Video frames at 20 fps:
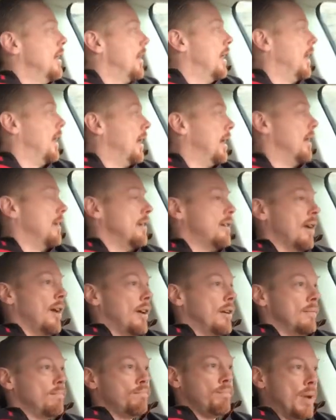and
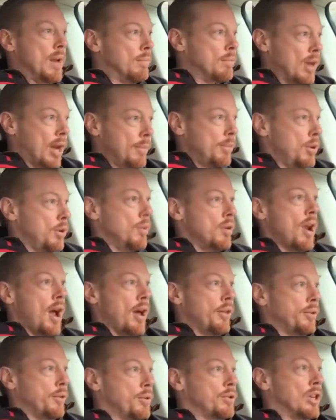BMW and
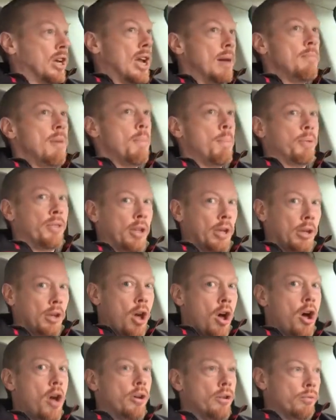others to come up with a
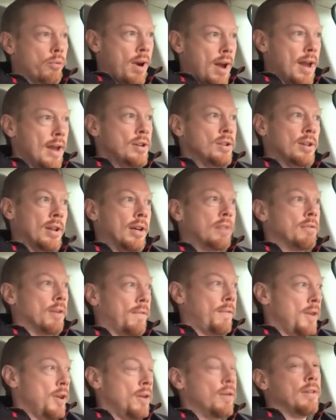long-range electric
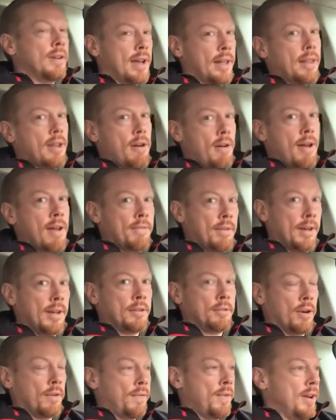vehicle. Yeah, they all have
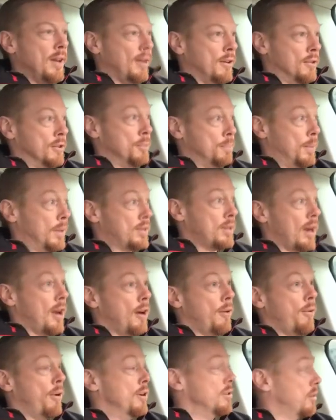electric vehicles, but
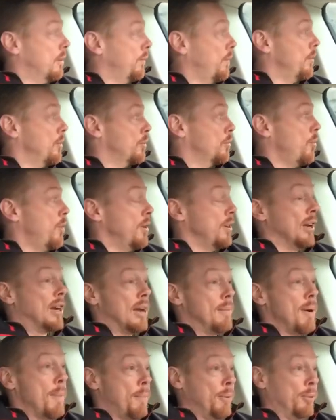Jaguar is the first one to
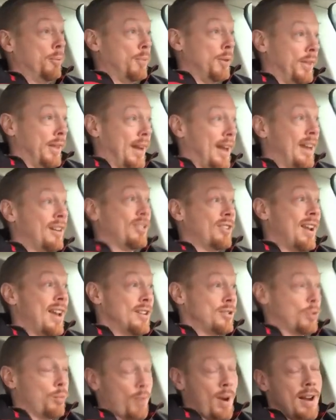come up with one that actually
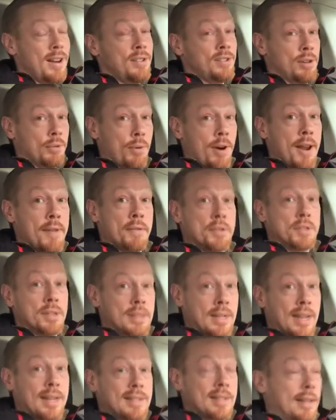has a range that rivals a
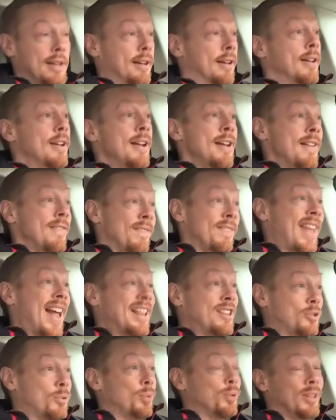Tesla.
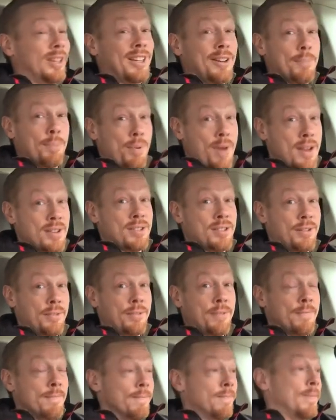That's really impressive.
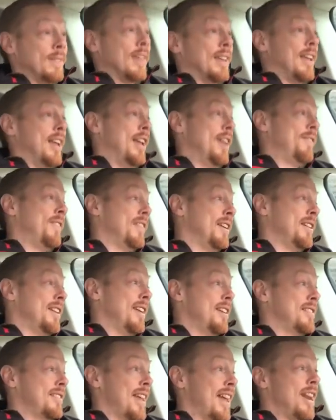And if it
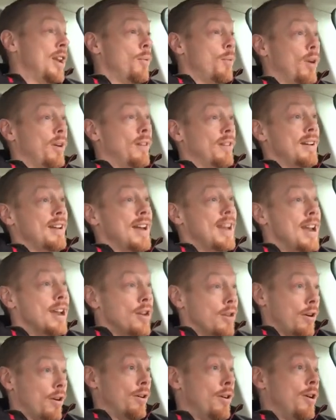is anywhere
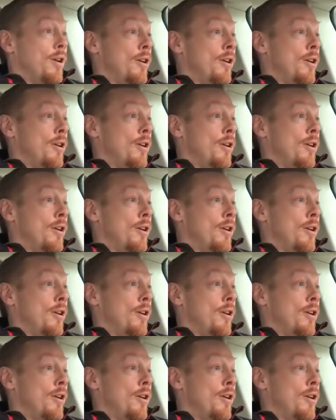near